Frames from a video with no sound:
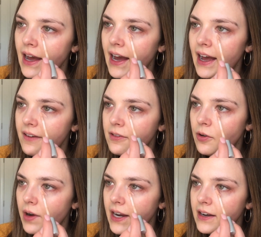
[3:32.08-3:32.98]
I have
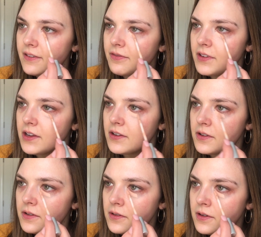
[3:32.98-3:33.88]
quite a
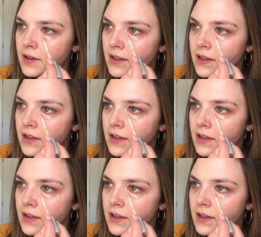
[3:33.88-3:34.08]
few